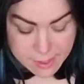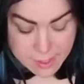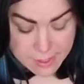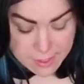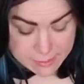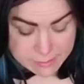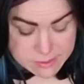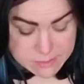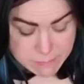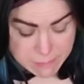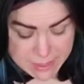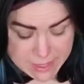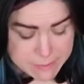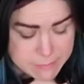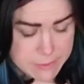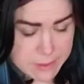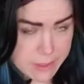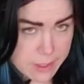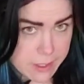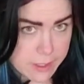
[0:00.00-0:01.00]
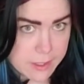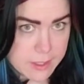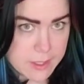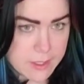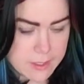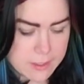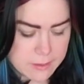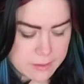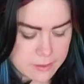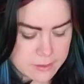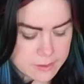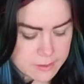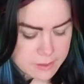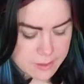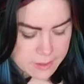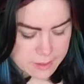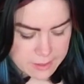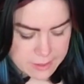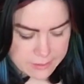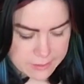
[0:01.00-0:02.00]
And I was babying it,
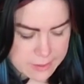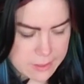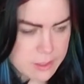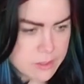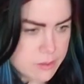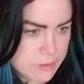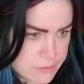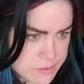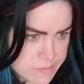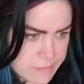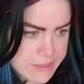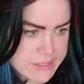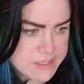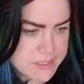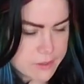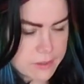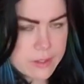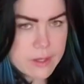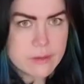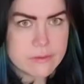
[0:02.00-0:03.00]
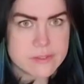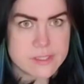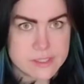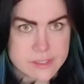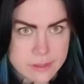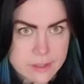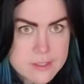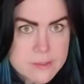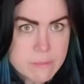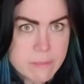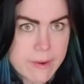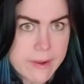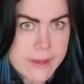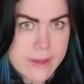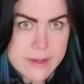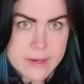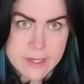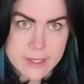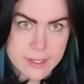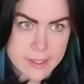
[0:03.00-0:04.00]
and I used my silicone silk spray
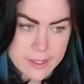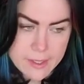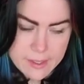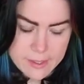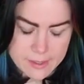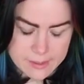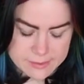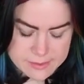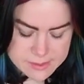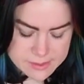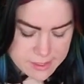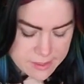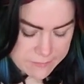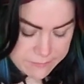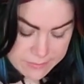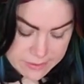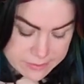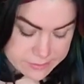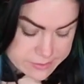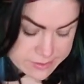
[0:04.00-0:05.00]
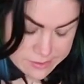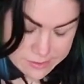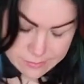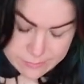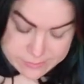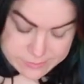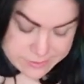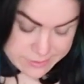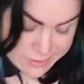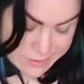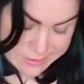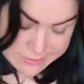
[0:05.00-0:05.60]
on it and stuff, and it still was